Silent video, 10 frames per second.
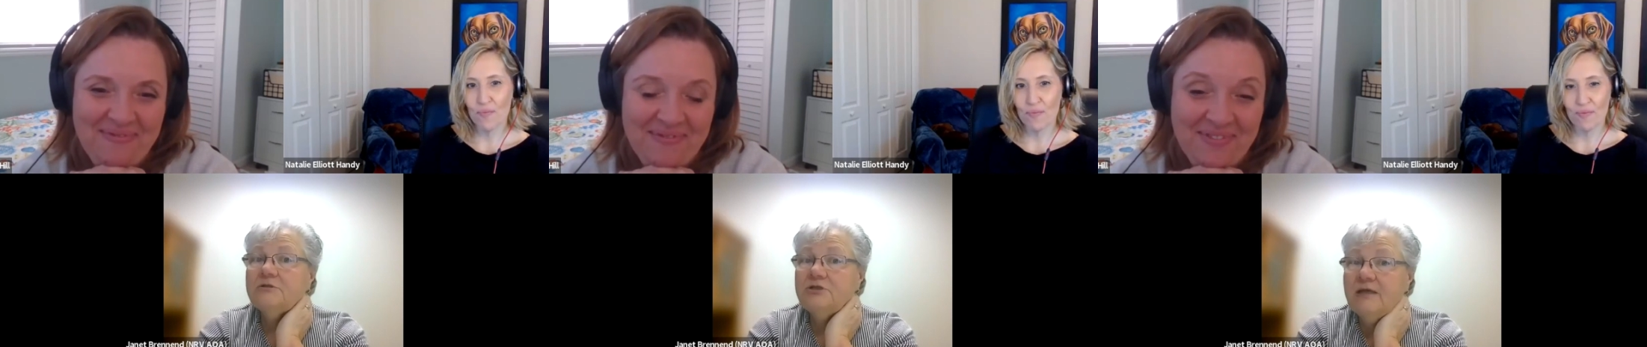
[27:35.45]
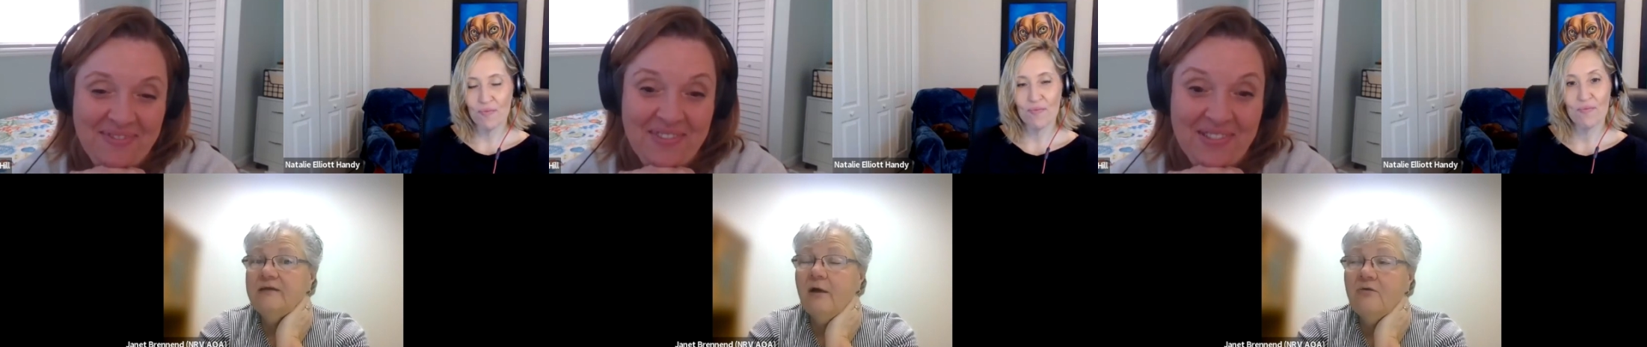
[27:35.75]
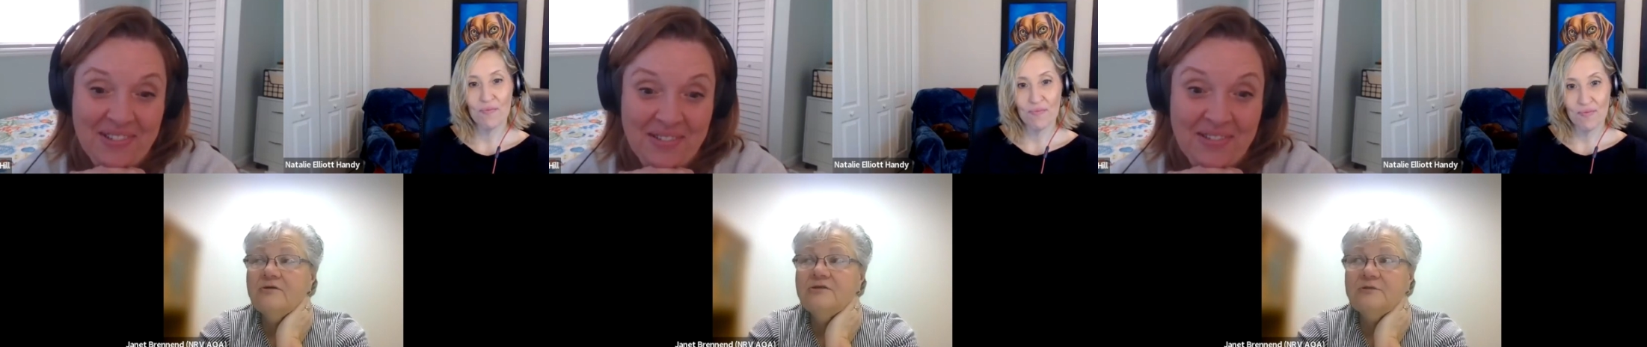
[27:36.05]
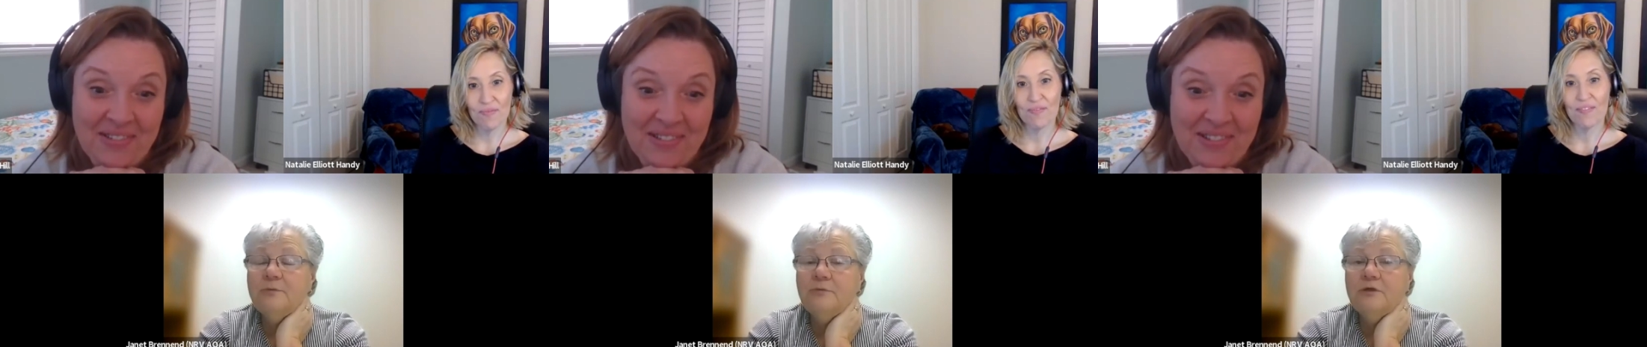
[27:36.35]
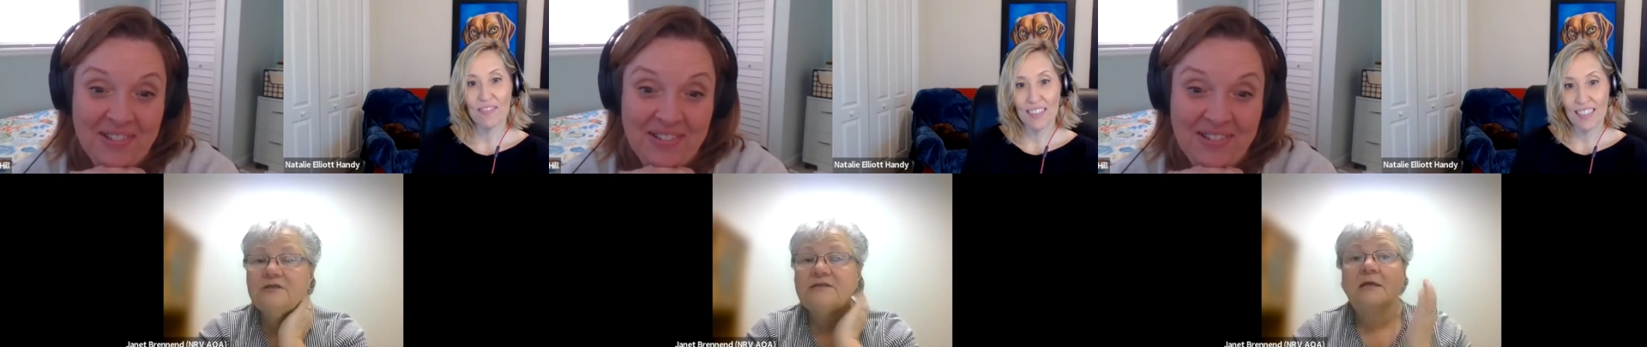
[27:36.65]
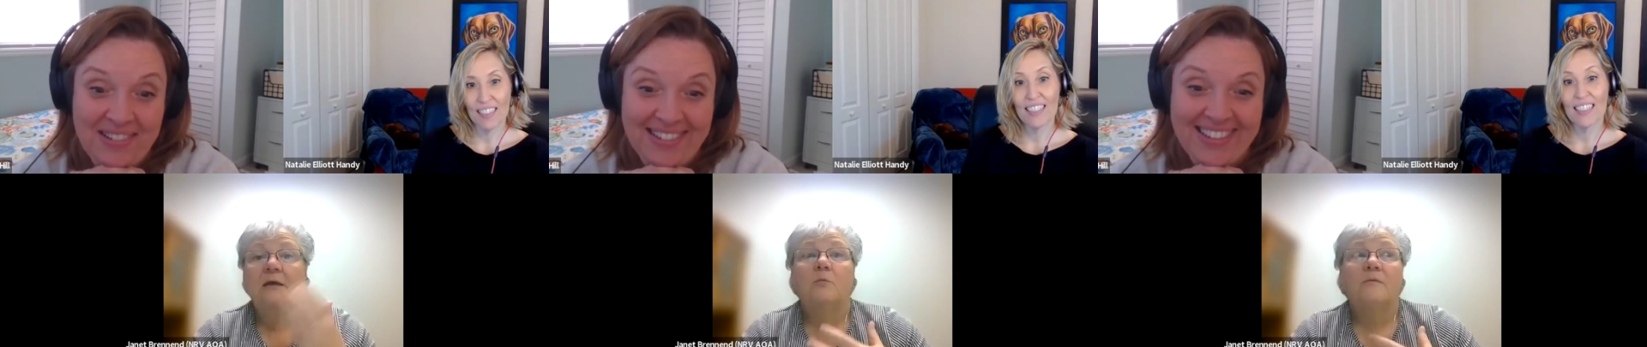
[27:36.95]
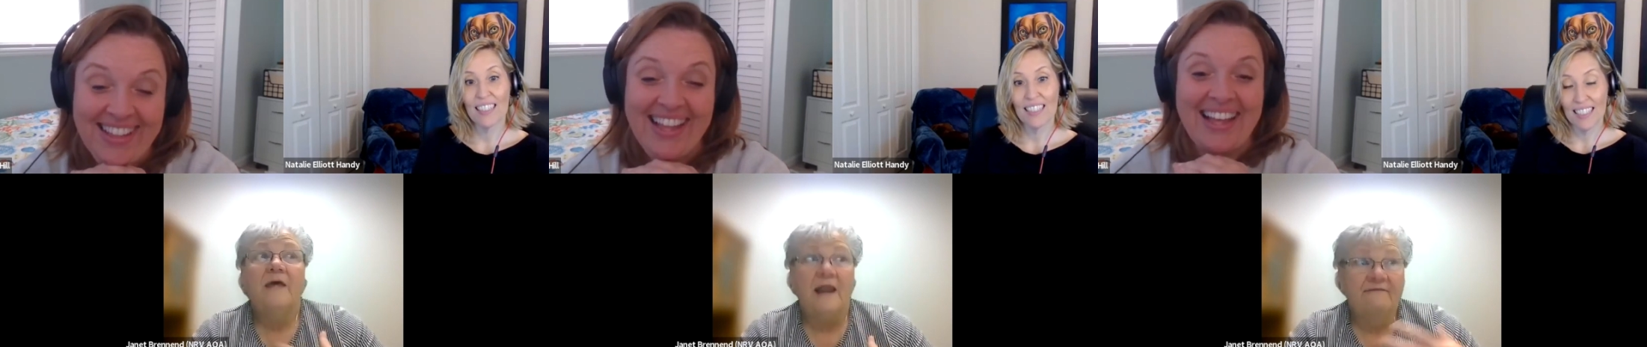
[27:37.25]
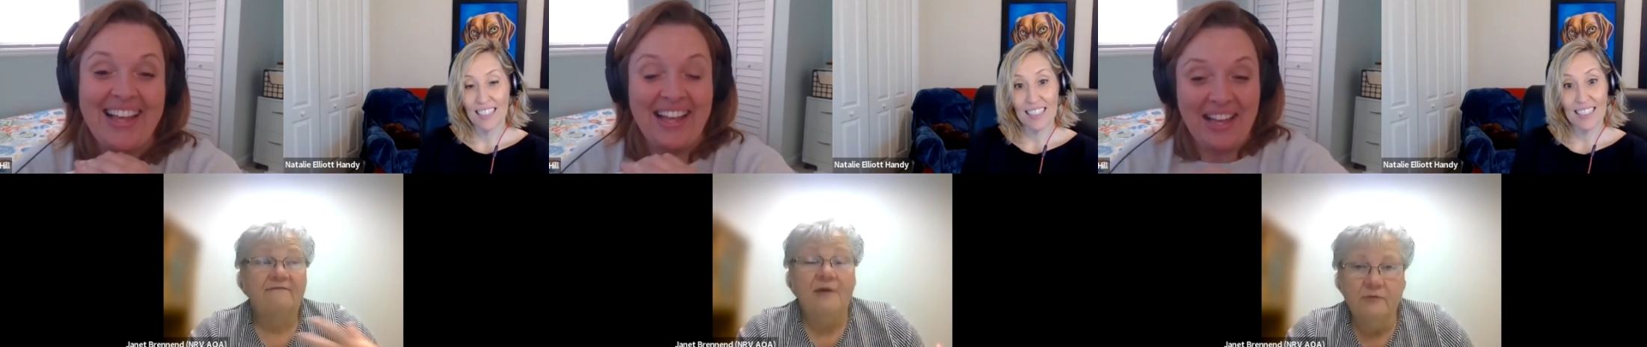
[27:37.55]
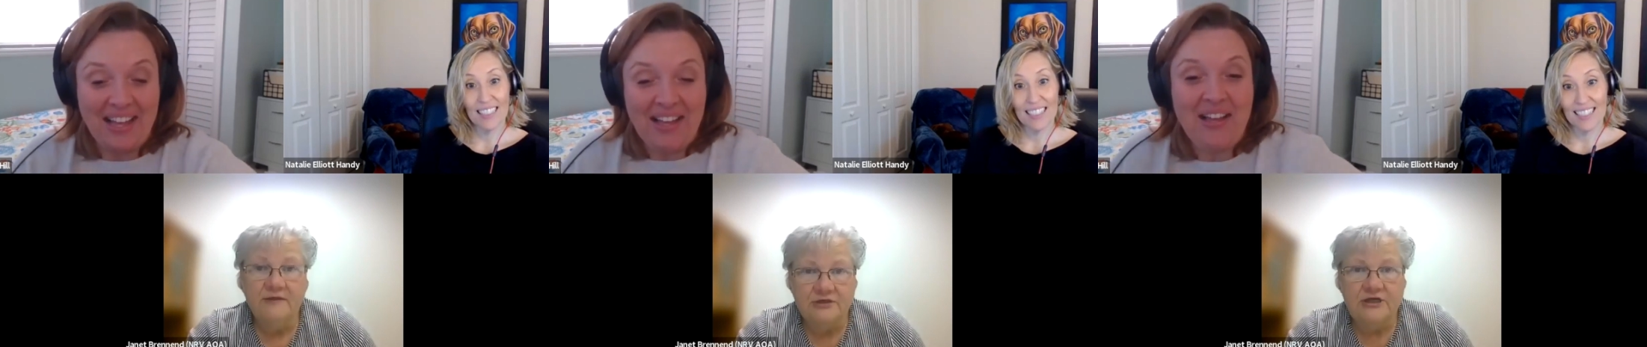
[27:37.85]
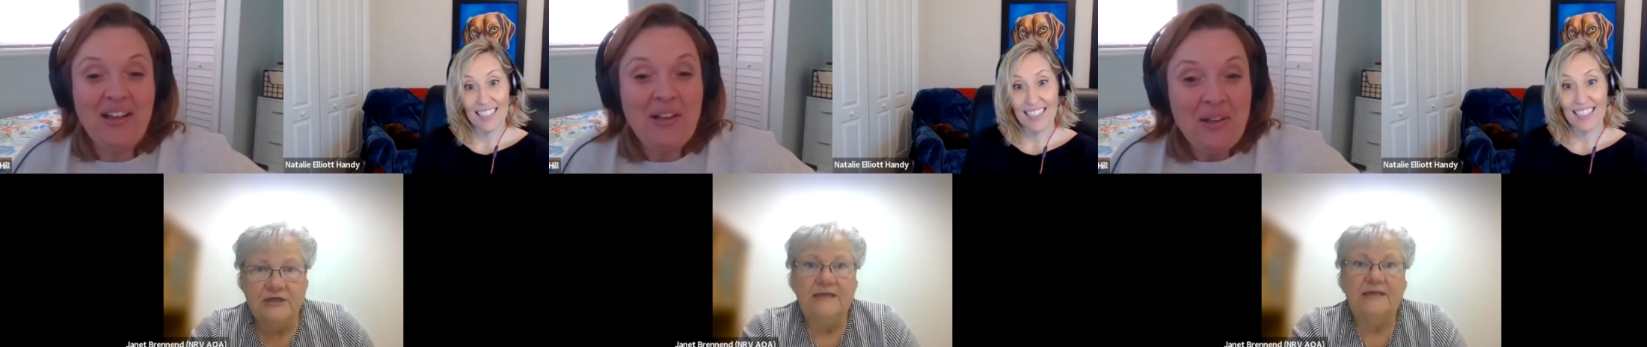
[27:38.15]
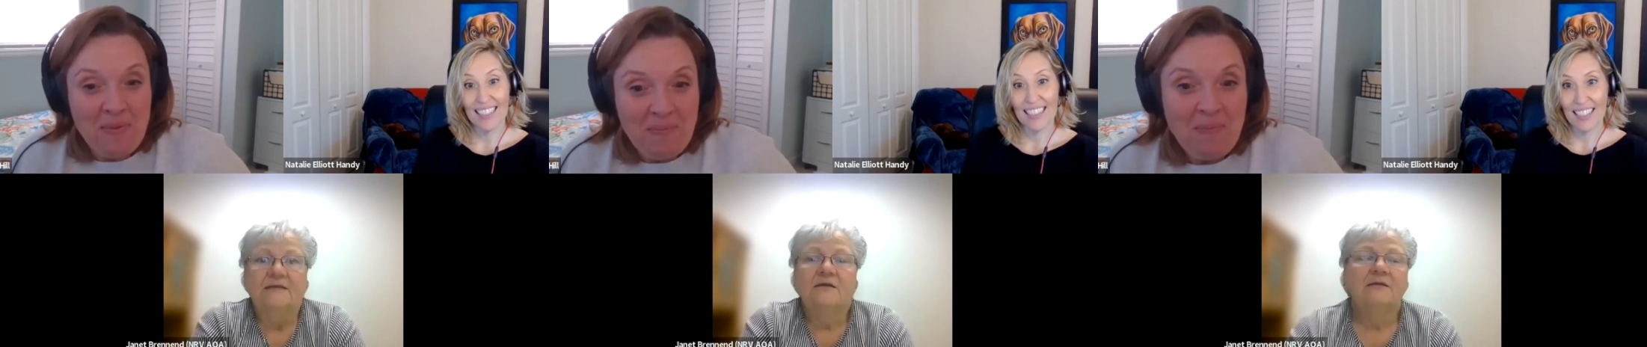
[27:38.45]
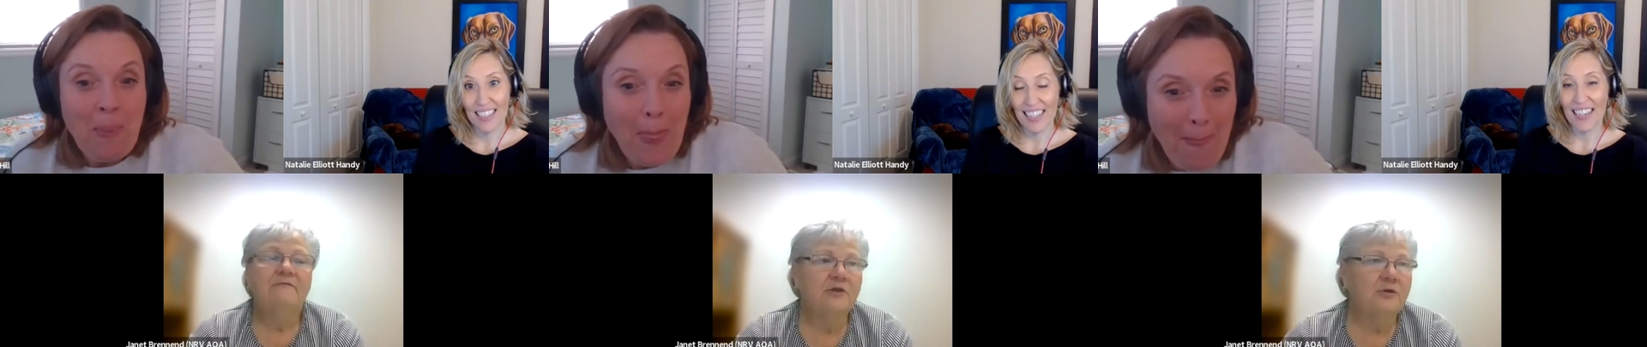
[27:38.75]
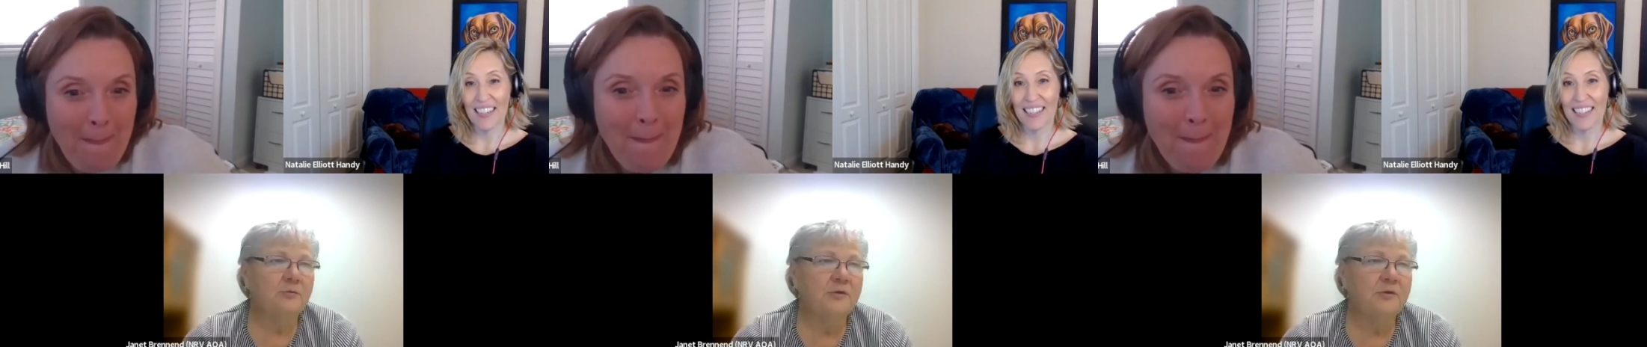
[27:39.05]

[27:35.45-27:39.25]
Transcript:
Speaker 1: she had all the supports that I felt that she needed, even yeah.